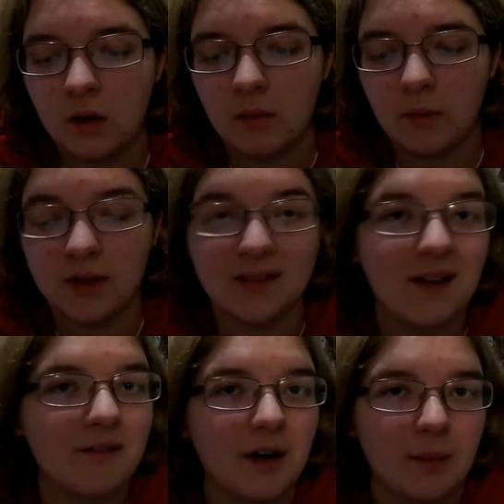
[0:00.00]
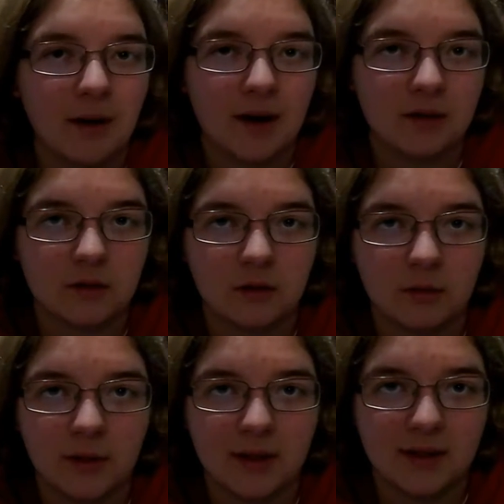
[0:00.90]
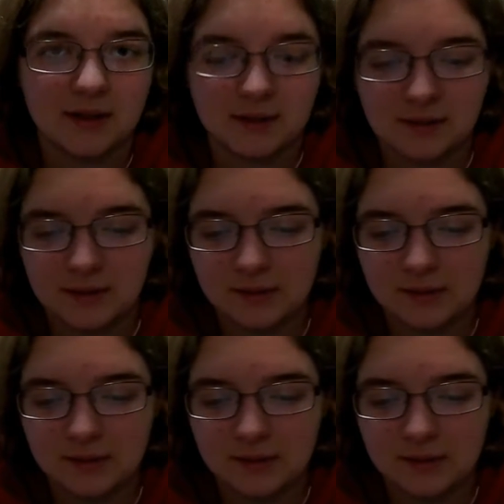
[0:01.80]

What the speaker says: but it's not very practical because,